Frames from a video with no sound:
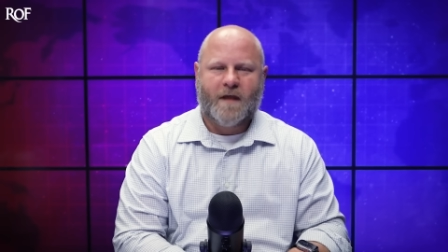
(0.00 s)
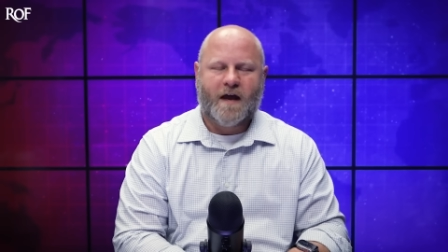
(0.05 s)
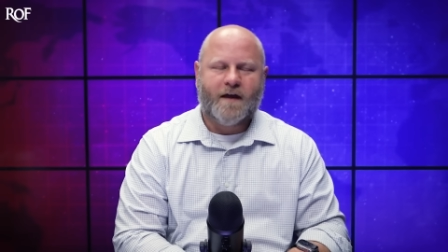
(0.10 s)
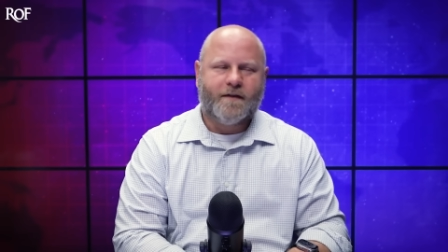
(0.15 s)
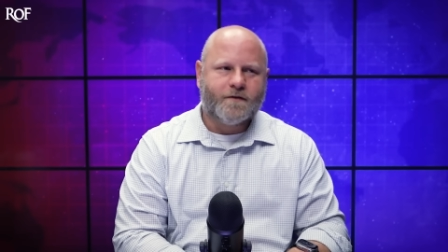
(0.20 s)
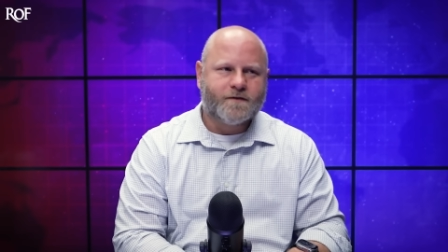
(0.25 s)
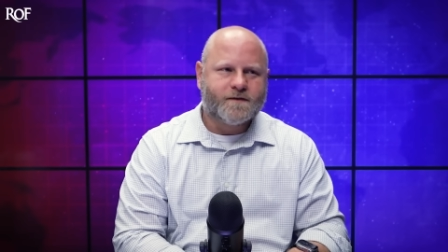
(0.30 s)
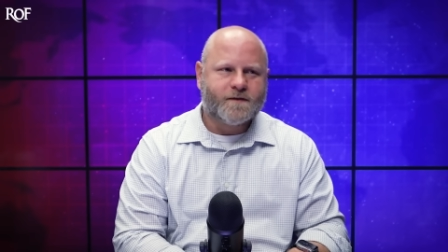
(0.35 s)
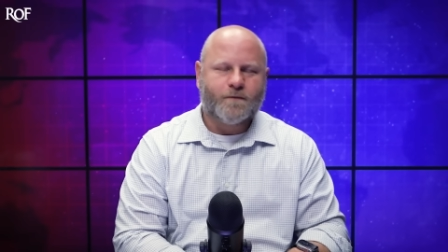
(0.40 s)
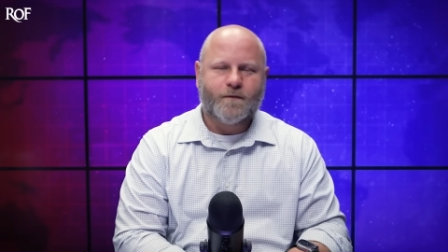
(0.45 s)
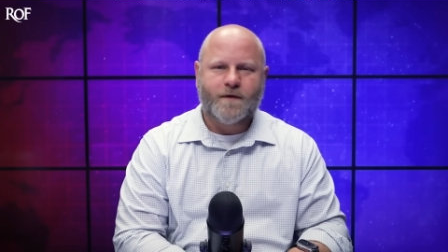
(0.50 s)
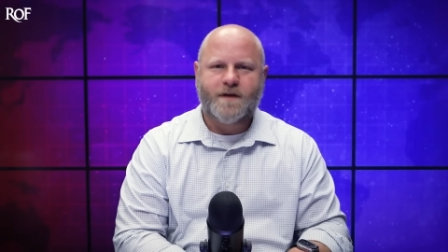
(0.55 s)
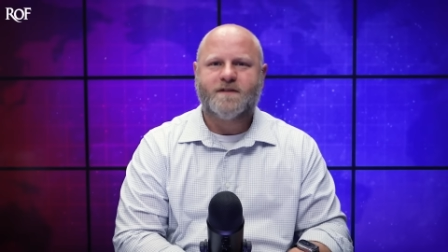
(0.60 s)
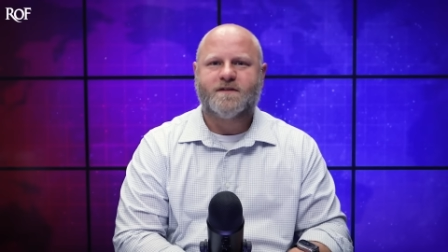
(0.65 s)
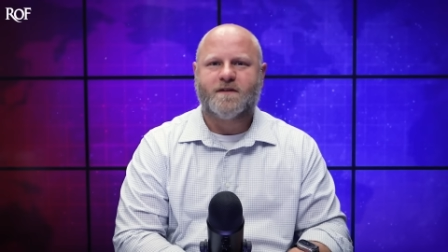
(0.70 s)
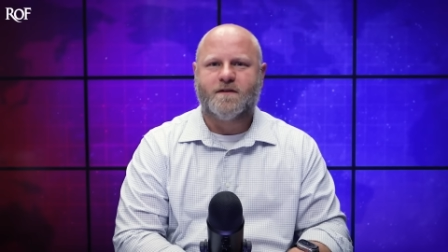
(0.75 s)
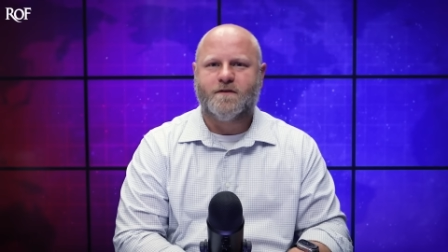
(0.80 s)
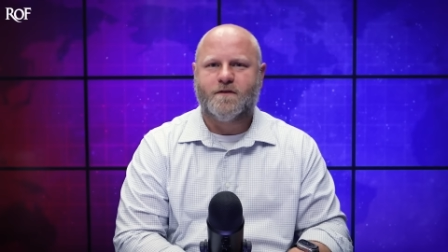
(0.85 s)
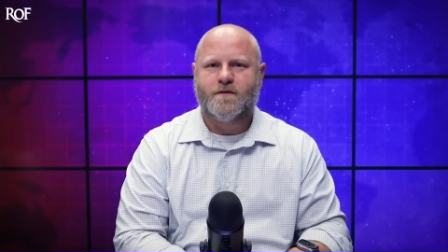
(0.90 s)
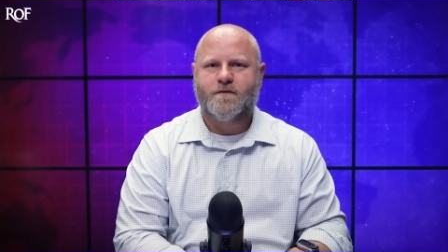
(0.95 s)
And there's a
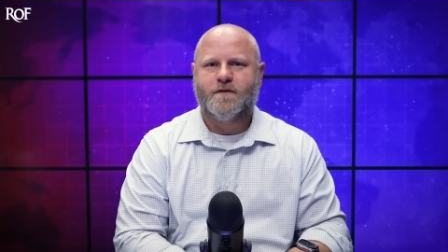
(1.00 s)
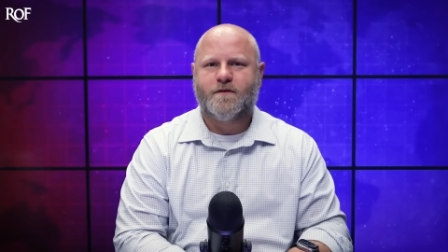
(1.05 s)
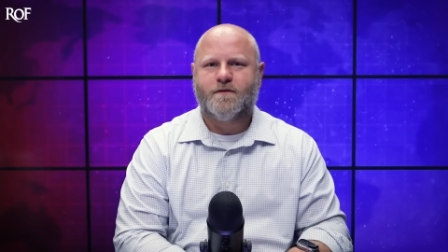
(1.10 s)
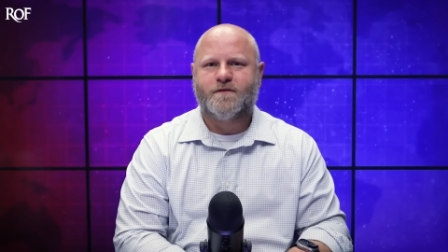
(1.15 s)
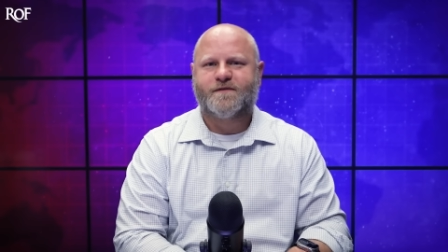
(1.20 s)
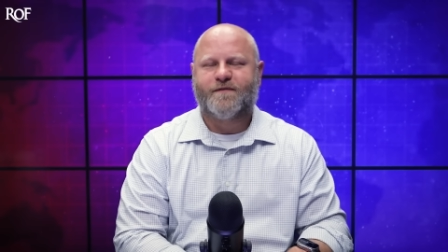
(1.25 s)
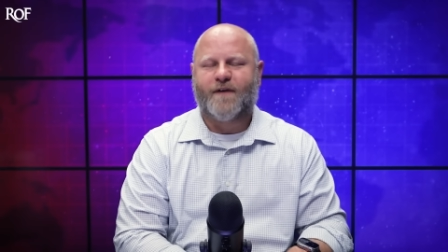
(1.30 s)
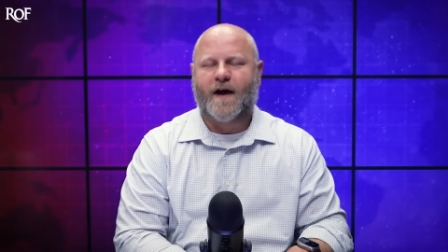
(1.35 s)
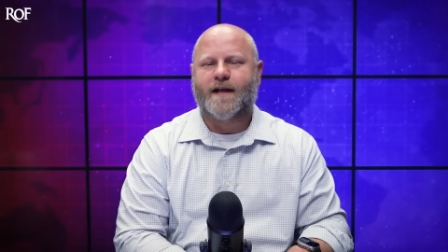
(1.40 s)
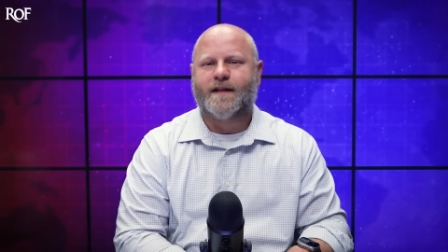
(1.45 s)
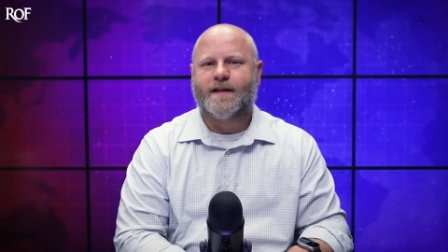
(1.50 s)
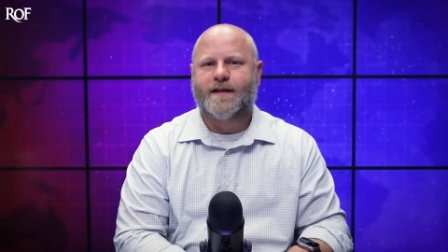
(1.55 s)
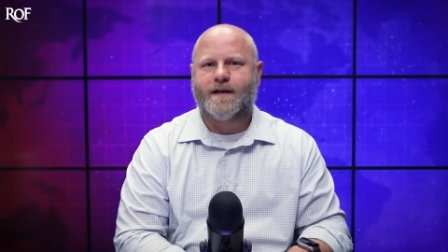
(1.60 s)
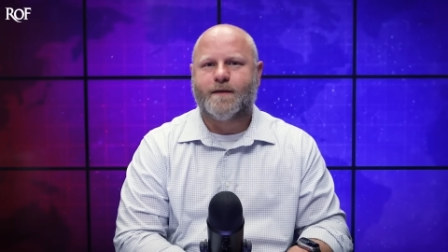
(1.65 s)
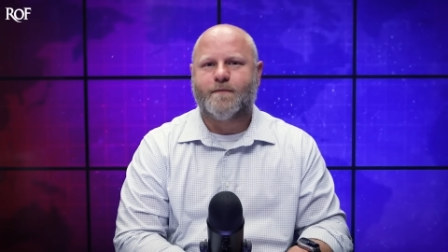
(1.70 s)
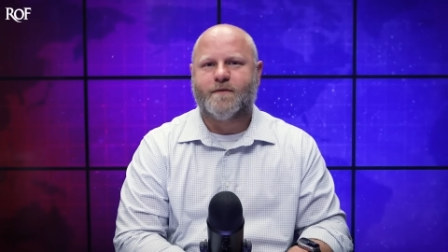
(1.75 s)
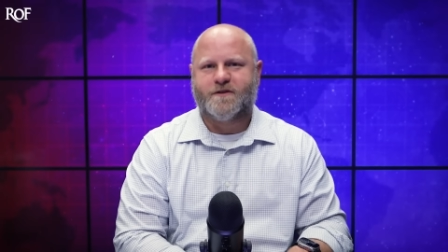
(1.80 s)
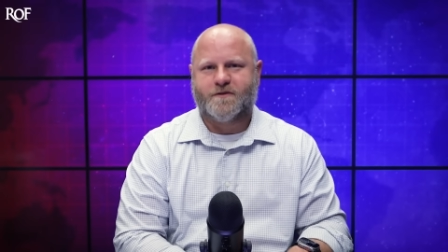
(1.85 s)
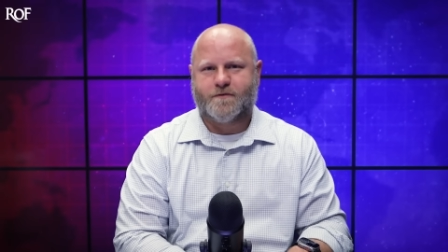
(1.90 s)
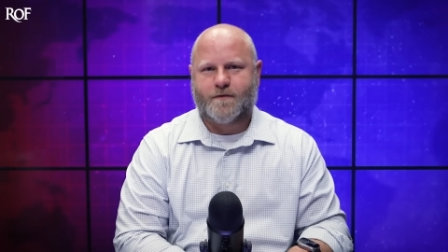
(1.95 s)
reason you use violent
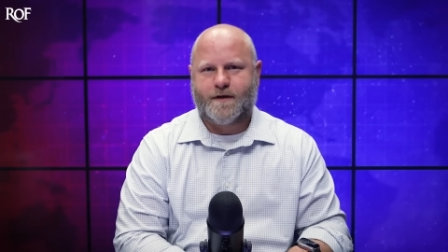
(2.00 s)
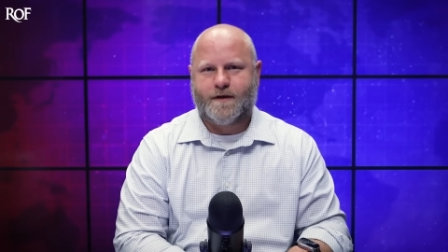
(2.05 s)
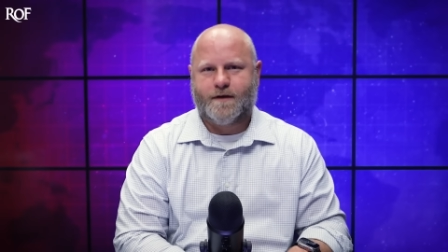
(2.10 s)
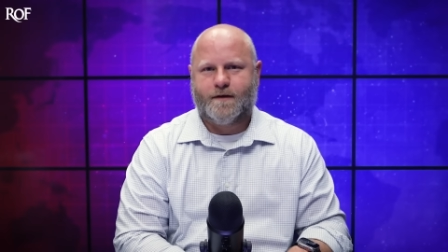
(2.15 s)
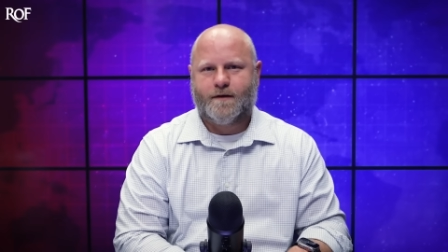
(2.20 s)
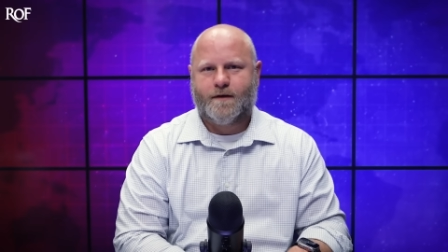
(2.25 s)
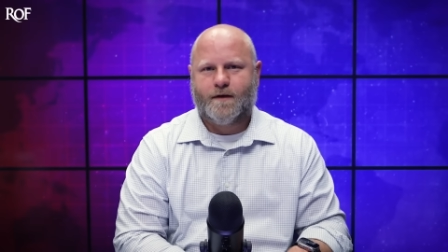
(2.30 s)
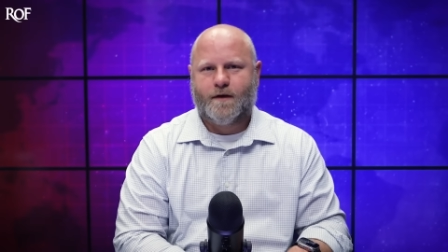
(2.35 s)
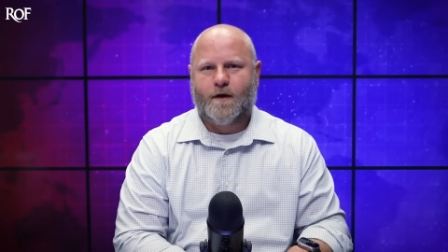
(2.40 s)
imagery.